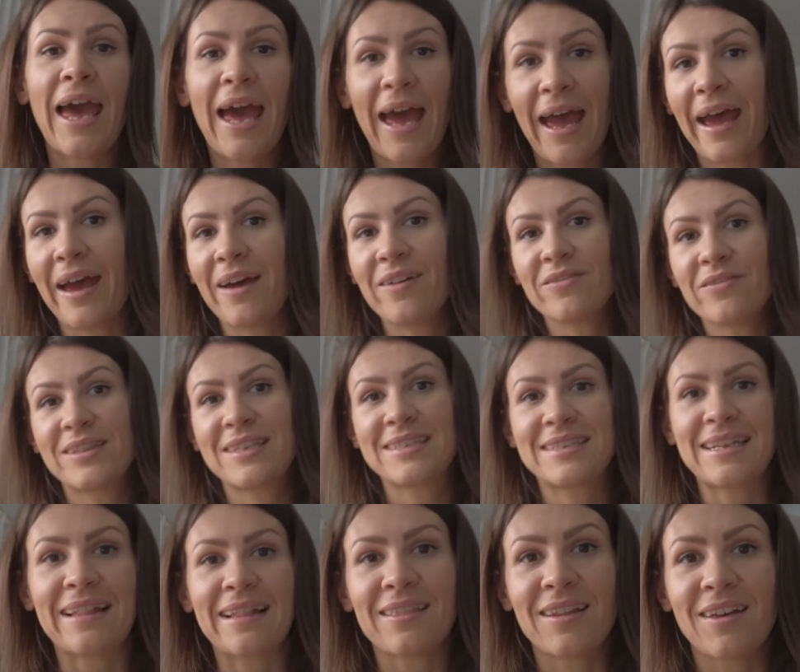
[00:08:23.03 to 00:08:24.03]
have
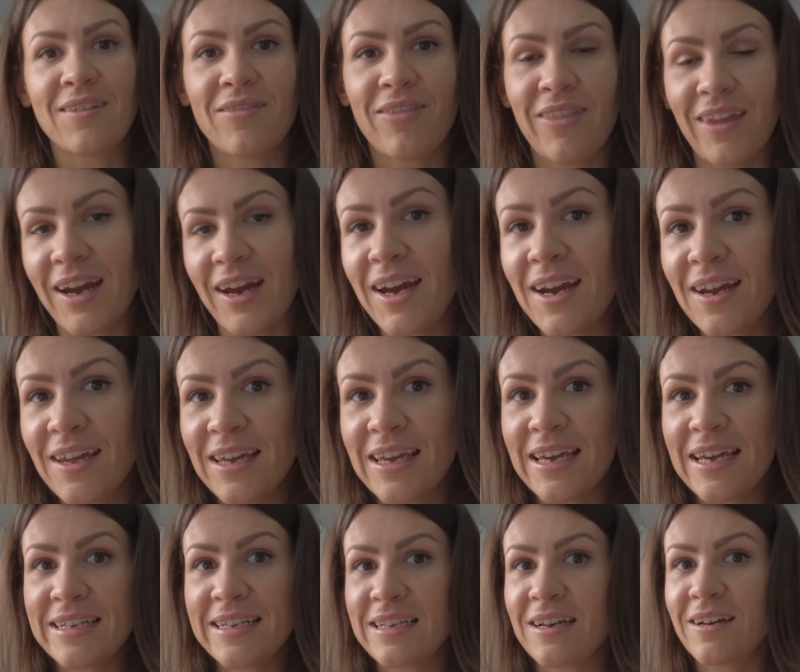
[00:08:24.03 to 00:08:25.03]
the sat nav there
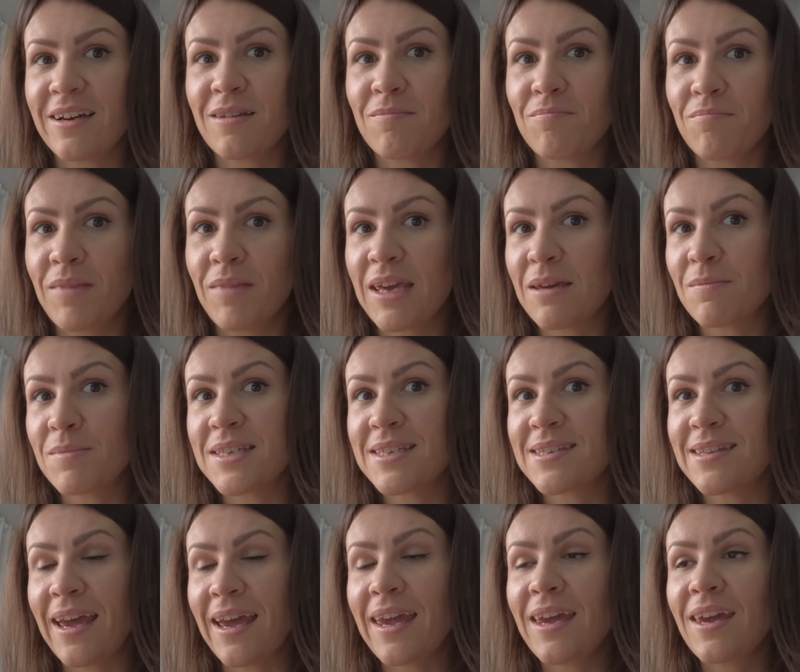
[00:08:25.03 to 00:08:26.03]
in case I make a
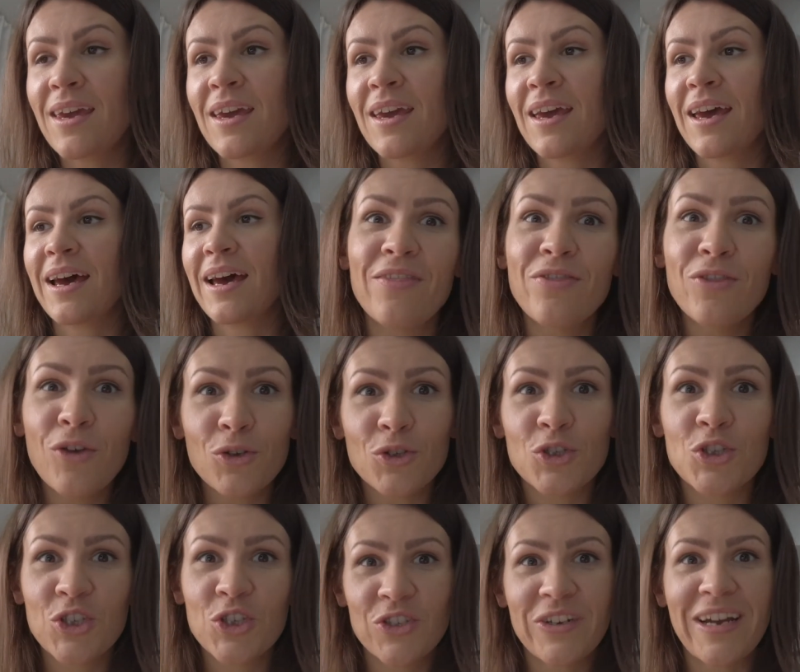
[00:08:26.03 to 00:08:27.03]
mistake and
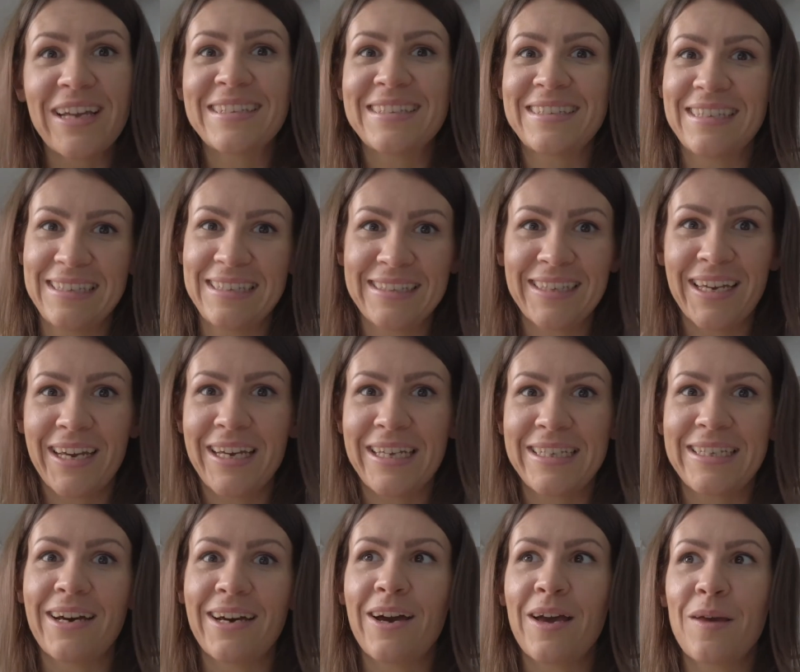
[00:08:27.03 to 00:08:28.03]
not stress the
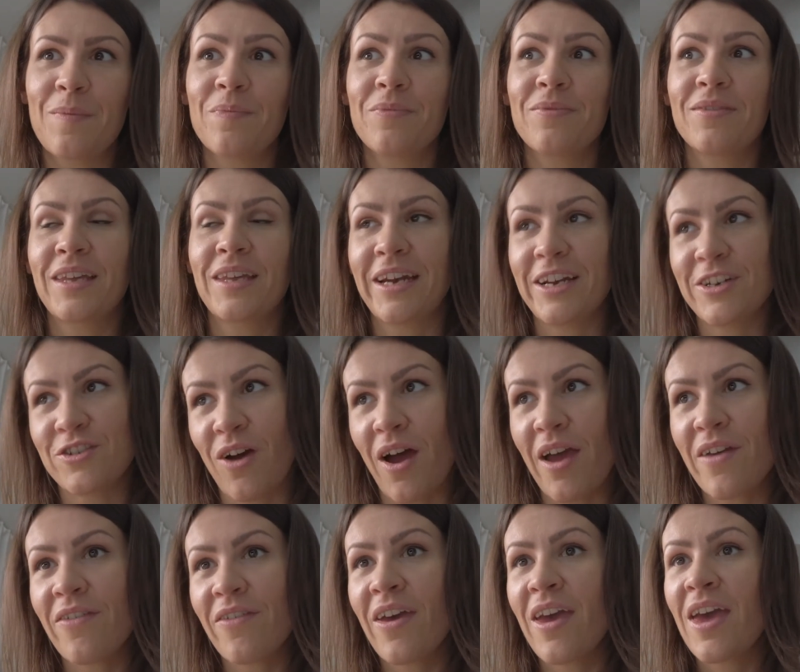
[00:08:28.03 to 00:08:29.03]
entire time that I
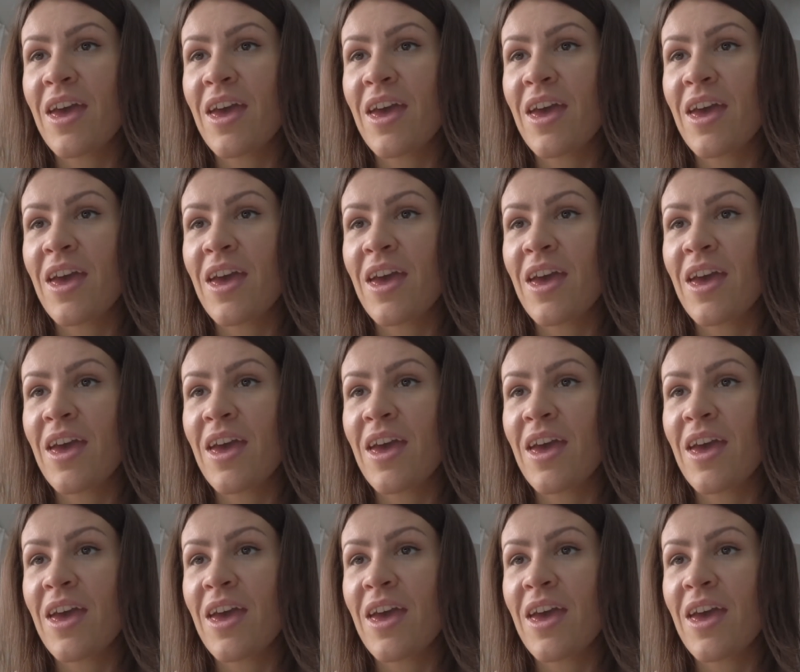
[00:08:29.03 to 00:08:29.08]
drive.